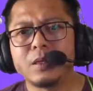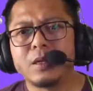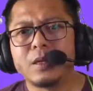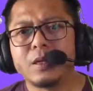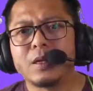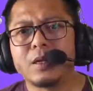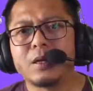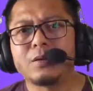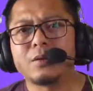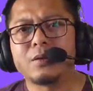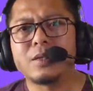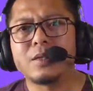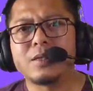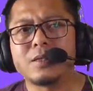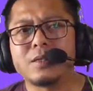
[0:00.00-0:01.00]
Now,
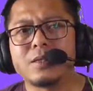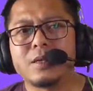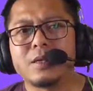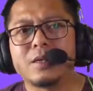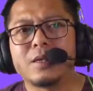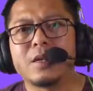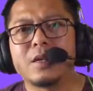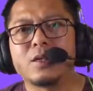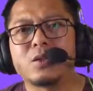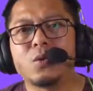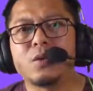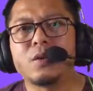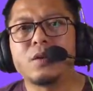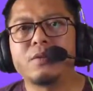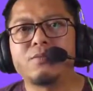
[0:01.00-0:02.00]
this is
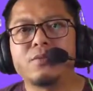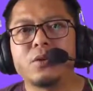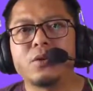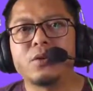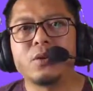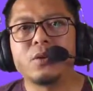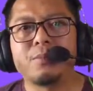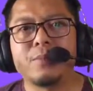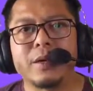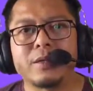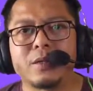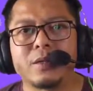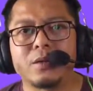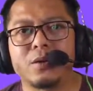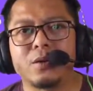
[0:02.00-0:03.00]
only for your
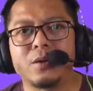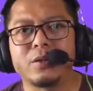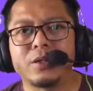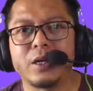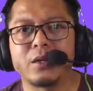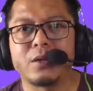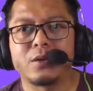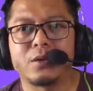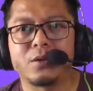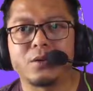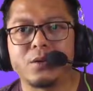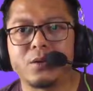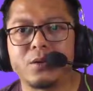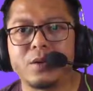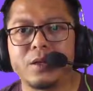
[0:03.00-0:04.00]
basic general
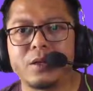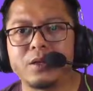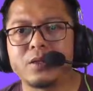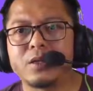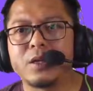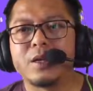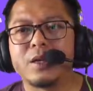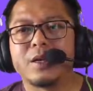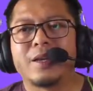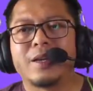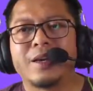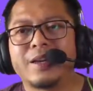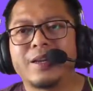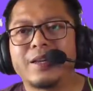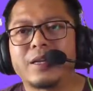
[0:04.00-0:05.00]
knowledge.
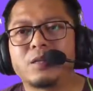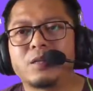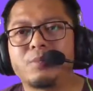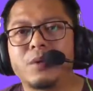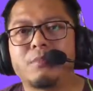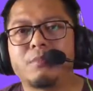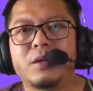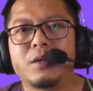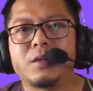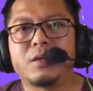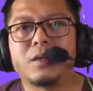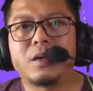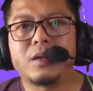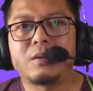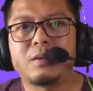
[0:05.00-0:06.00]
An experiment
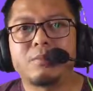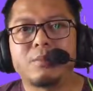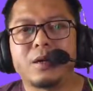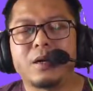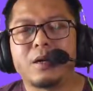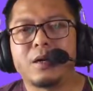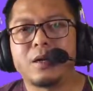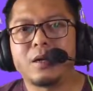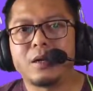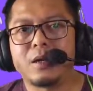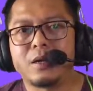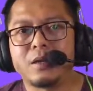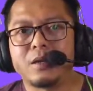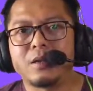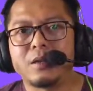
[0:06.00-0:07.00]
done
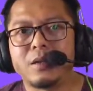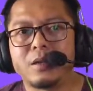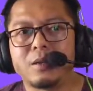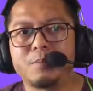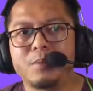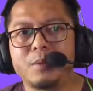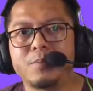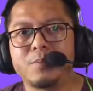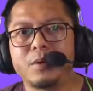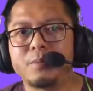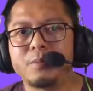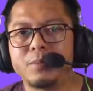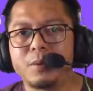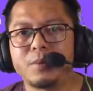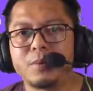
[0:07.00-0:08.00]
by another people
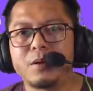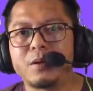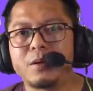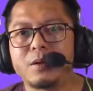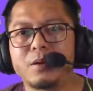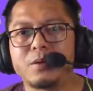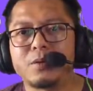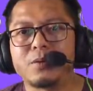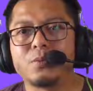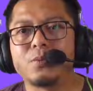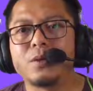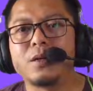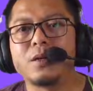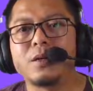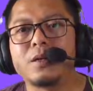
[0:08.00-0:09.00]
around the
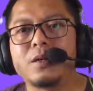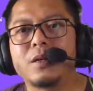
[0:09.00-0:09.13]
world,